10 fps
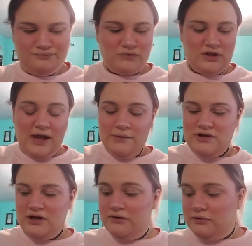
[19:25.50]
Now we're
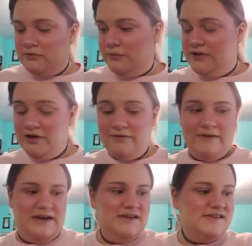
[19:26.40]
done with our
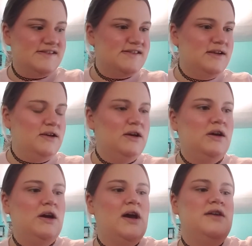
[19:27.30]
face.
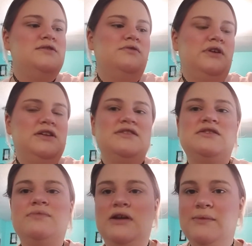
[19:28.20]
I do like to
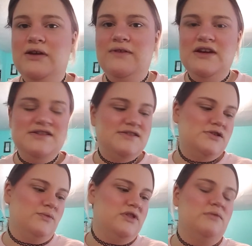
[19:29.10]
spray my face
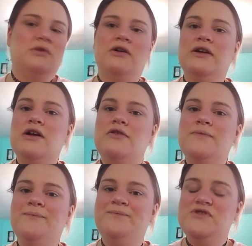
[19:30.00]
with the Mario
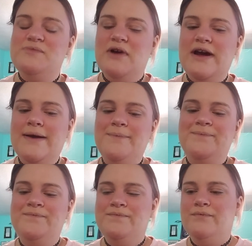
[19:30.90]
spray
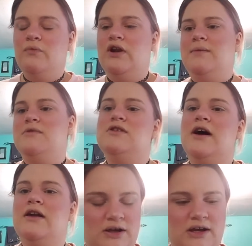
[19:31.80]
when I'm
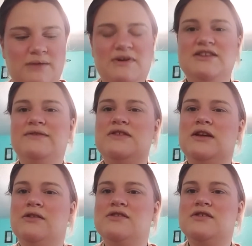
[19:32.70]
done. Makes everything
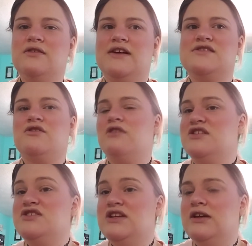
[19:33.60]
look less
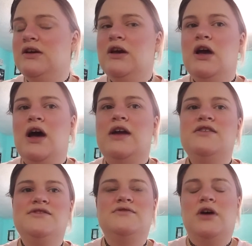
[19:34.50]
crunchy. I
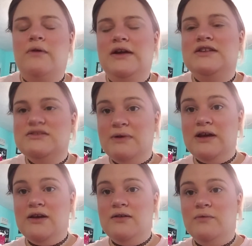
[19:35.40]
also don't like to spray
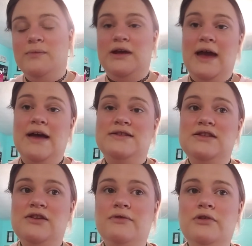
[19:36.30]
it when my cat's in
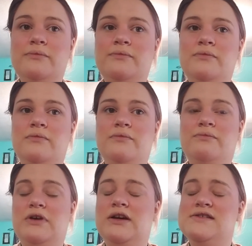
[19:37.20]
the room
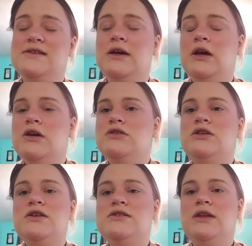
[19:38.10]
because she
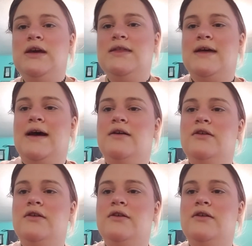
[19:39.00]
doesn't like that.